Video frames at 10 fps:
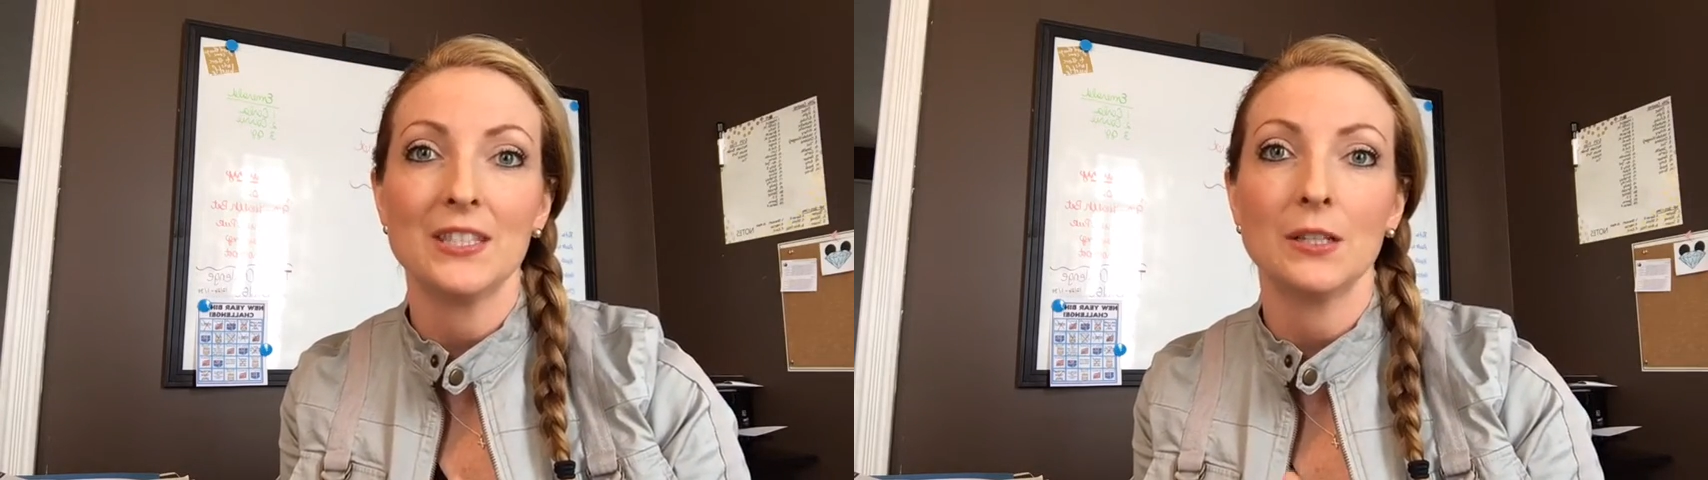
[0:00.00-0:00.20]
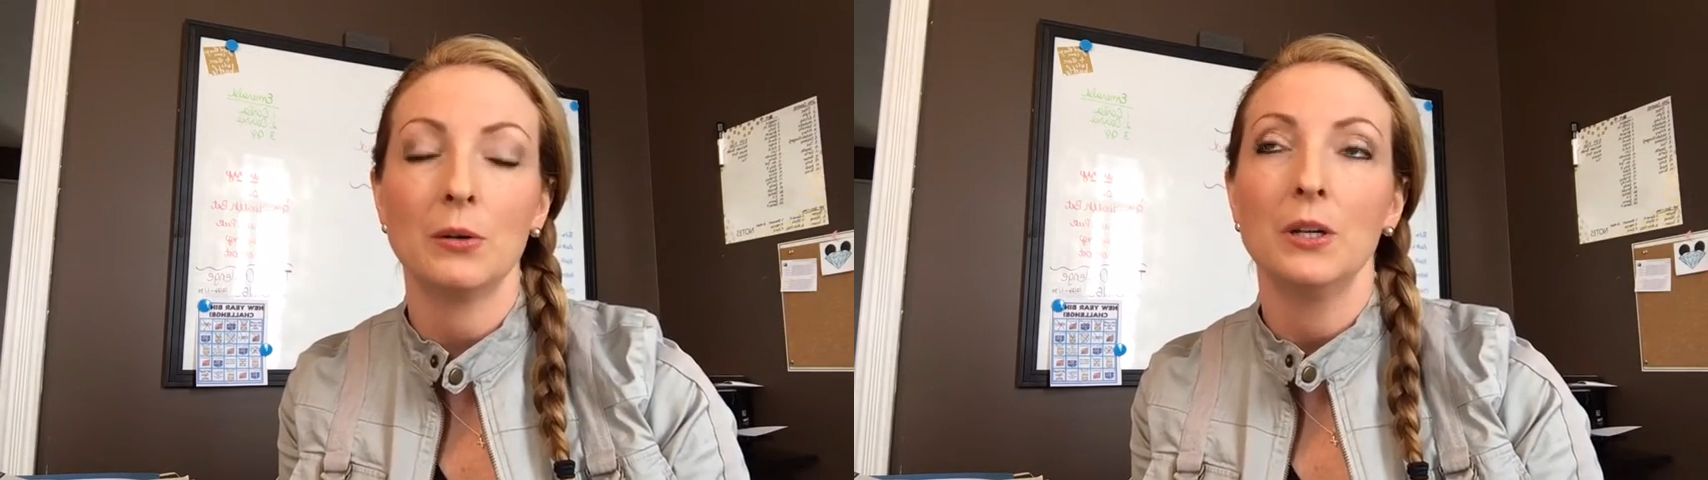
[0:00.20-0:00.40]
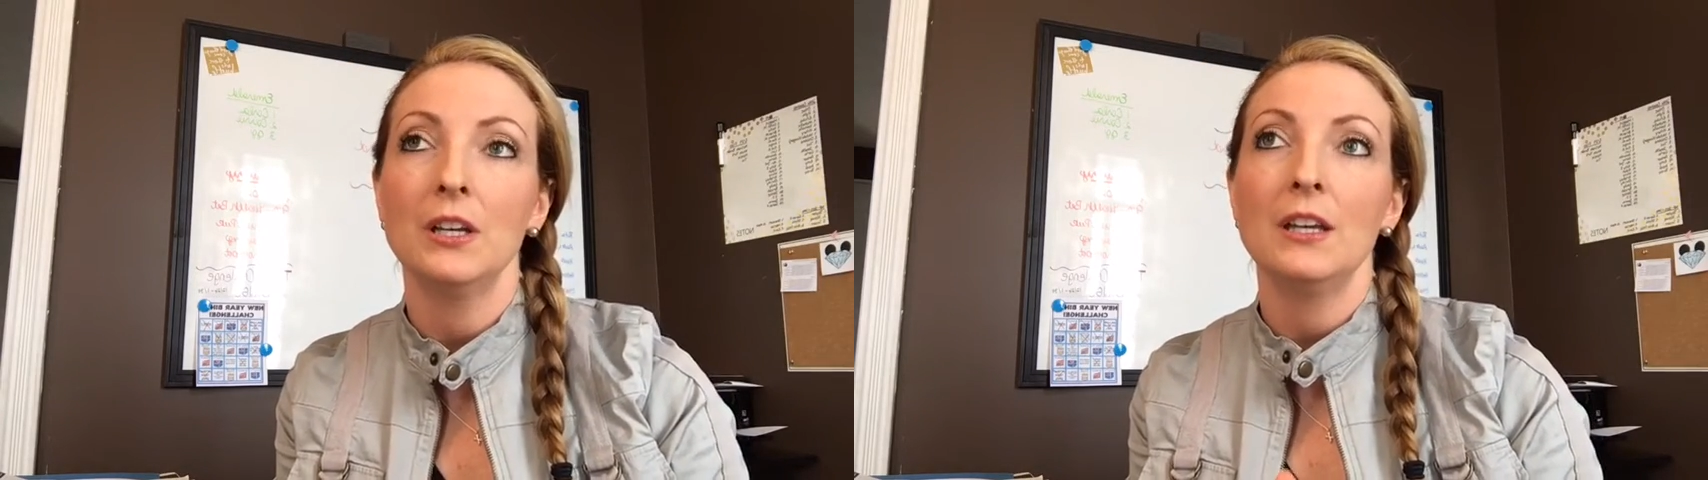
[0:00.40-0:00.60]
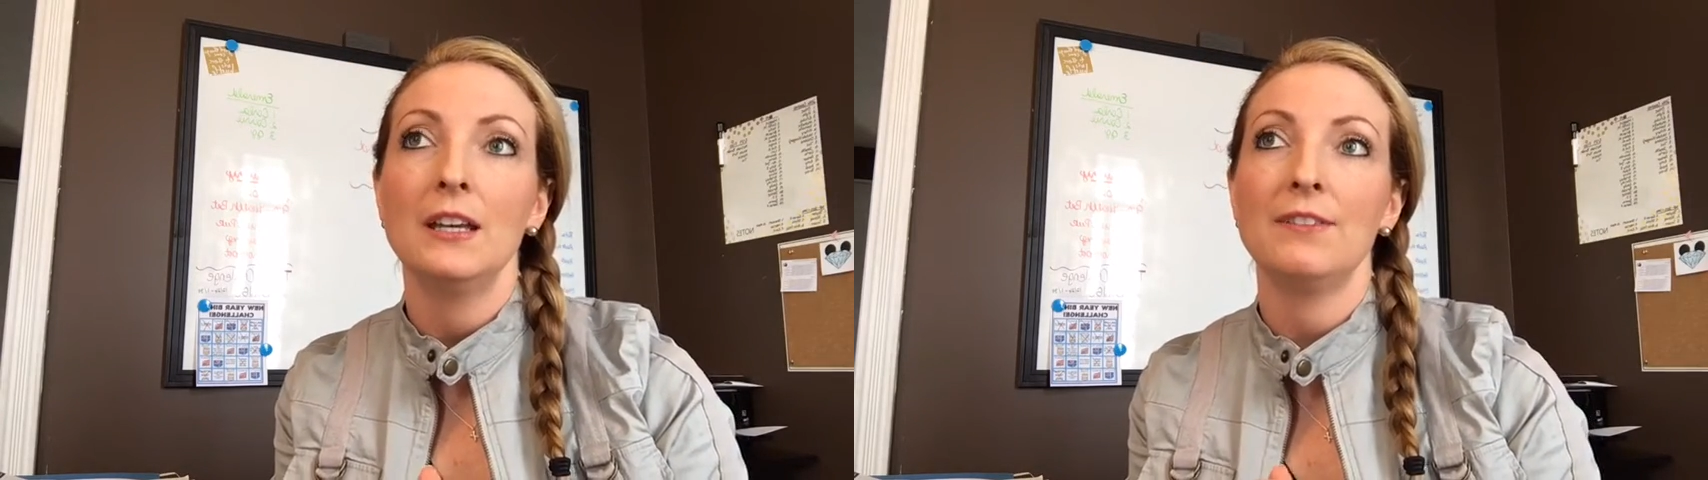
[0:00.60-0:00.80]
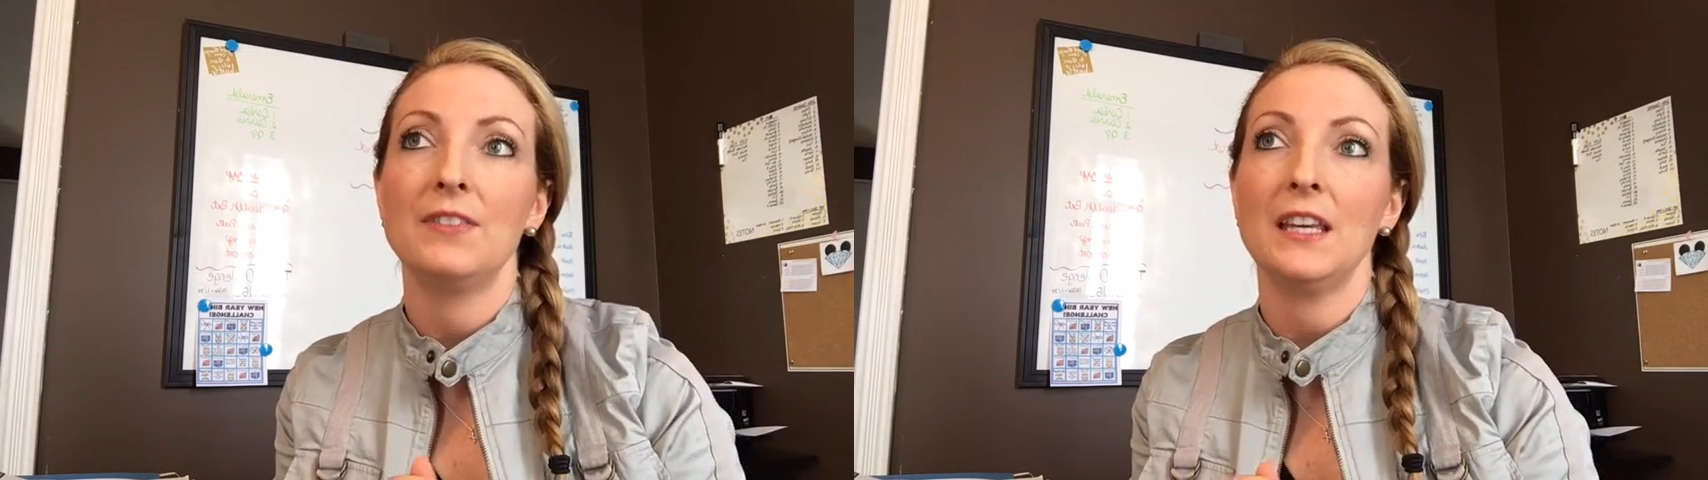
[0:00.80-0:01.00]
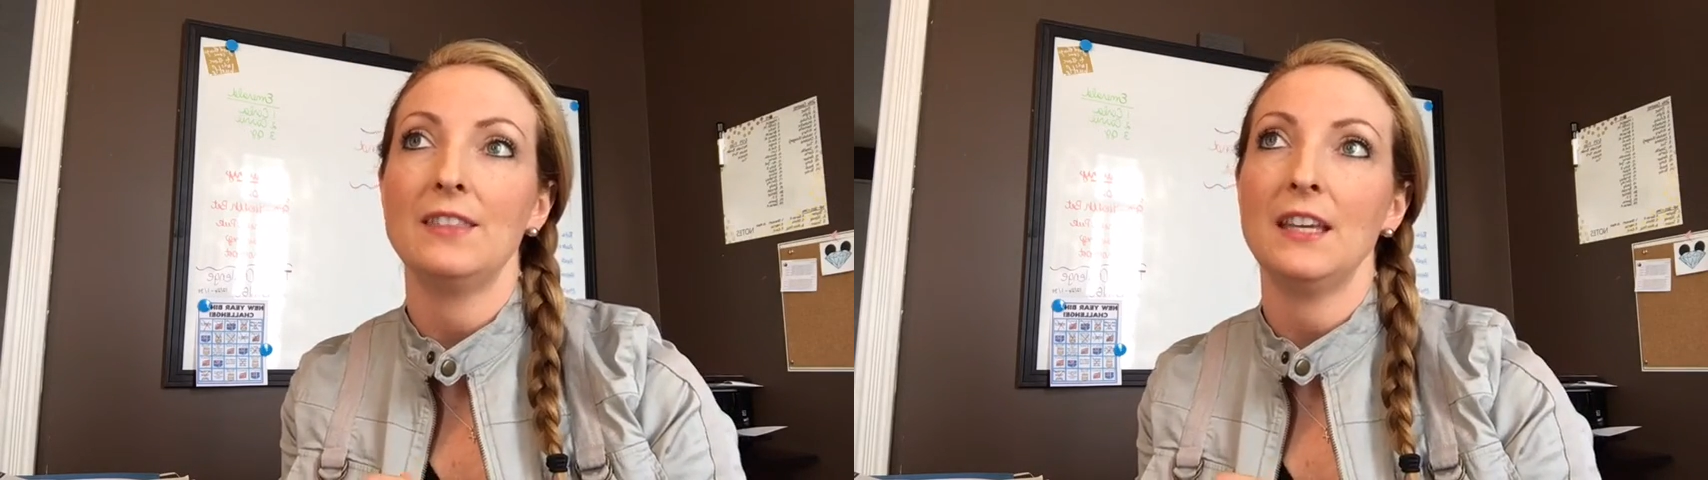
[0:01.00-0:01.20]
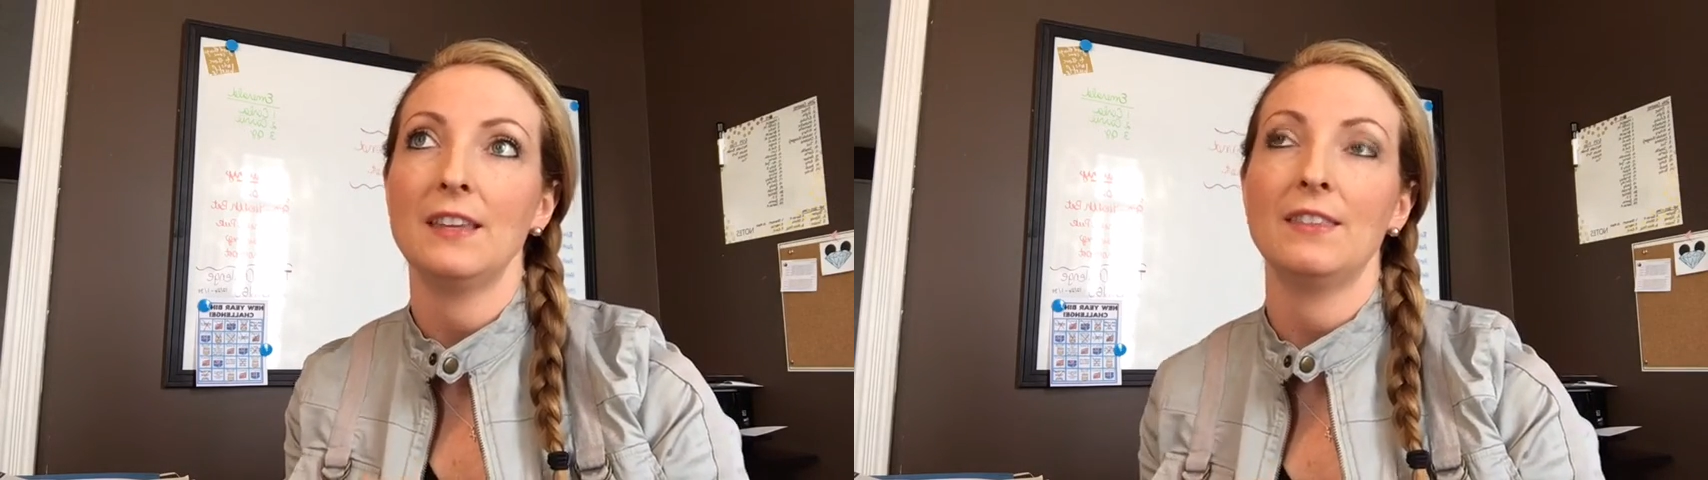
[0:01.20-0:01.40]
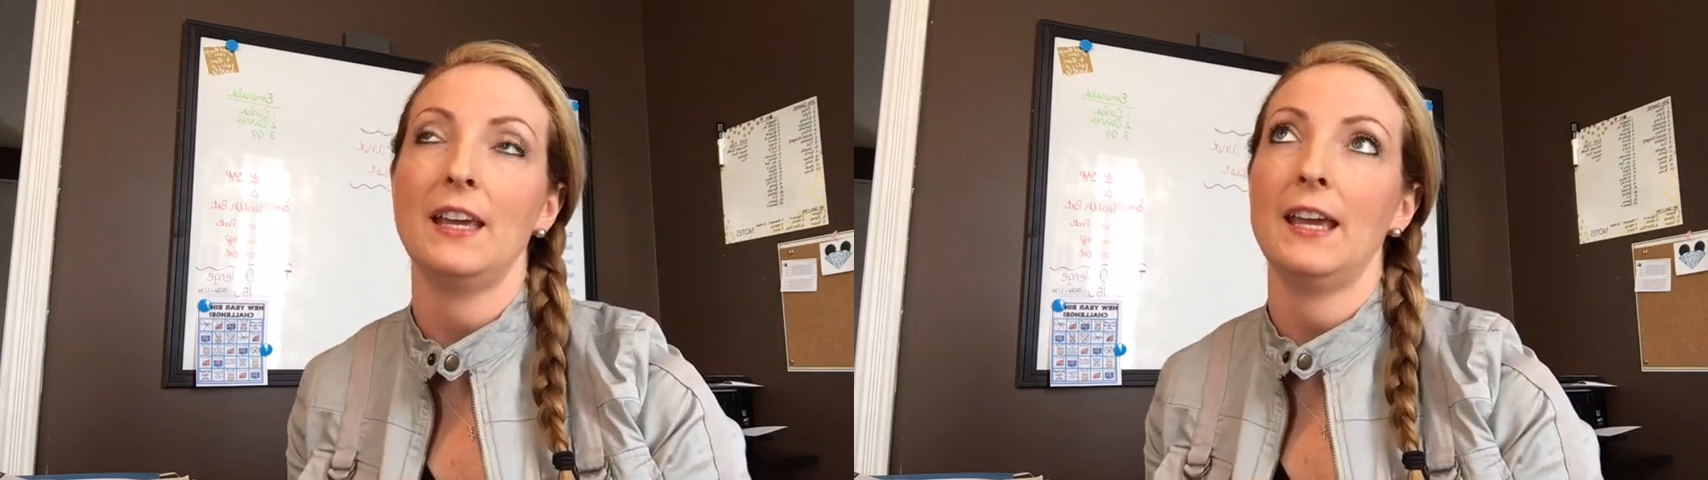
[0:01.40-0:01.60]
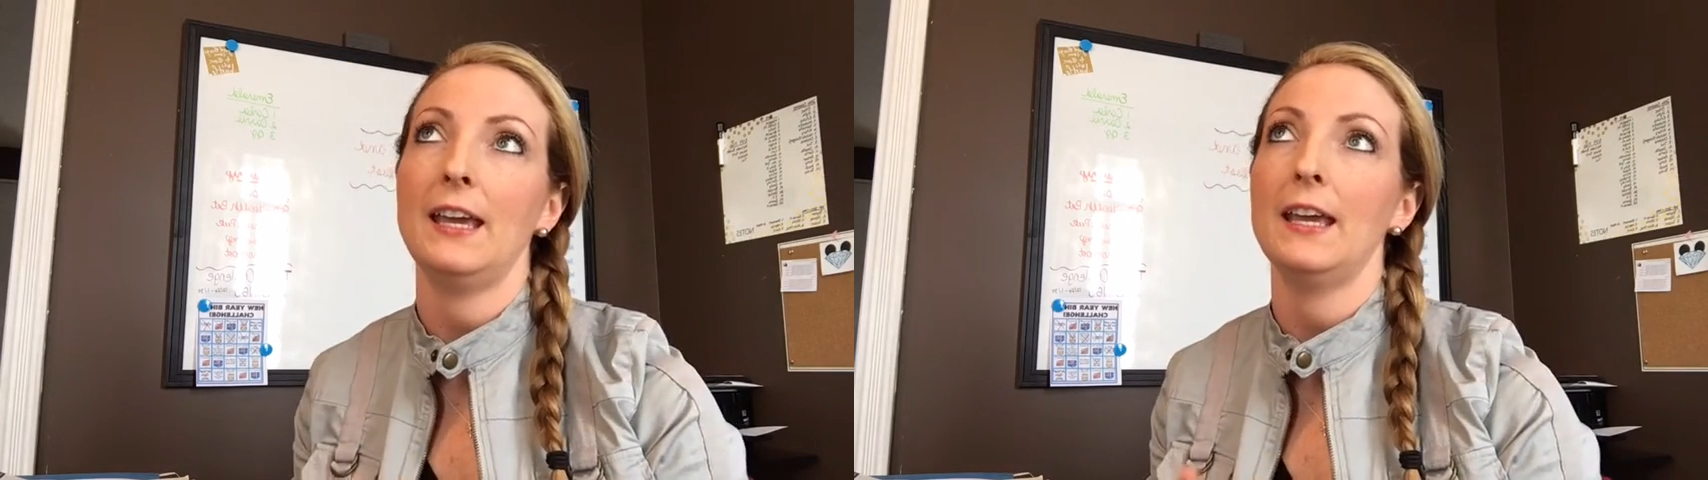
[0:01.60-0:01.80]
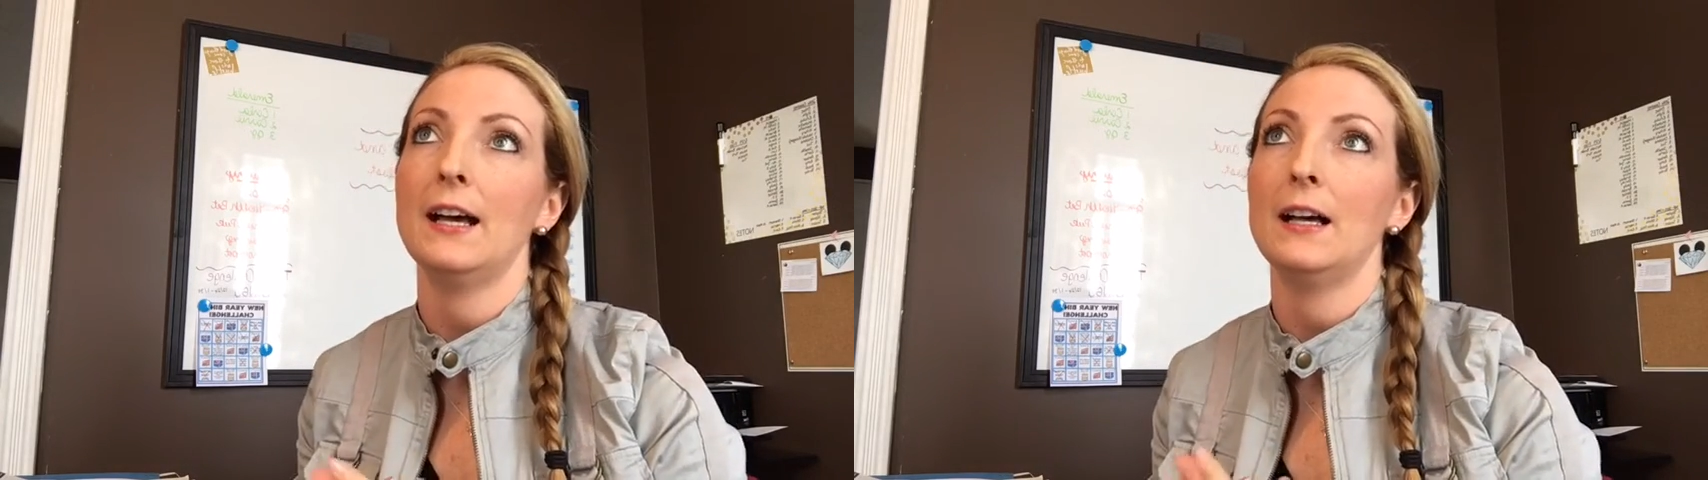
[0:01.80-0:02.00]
So if they think they,